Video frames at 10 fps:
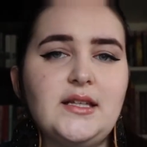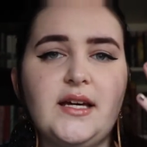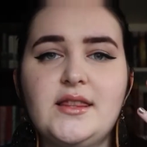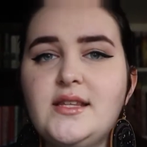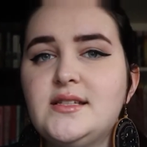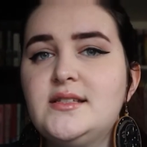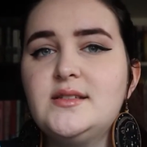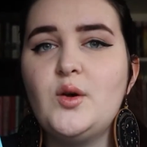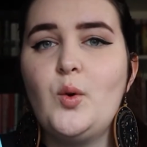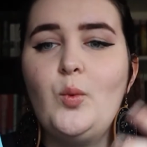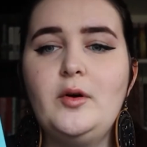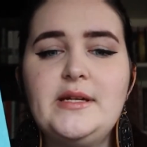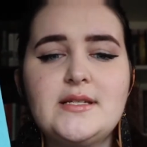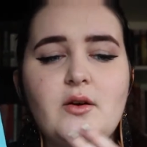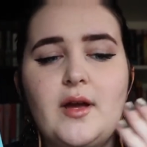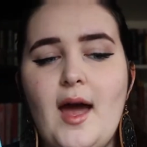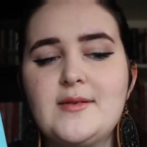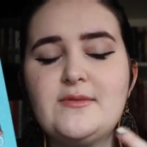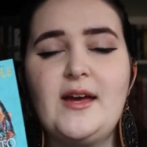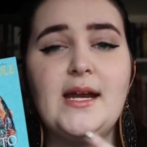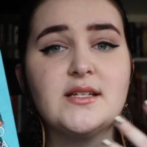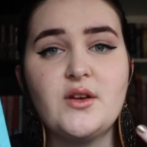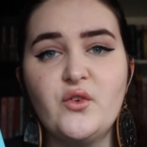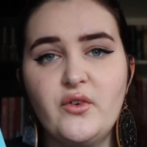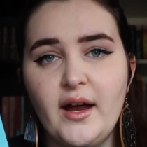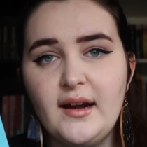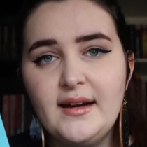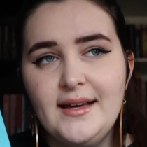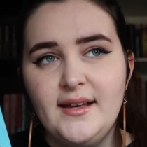like this will be so captivating, so fun.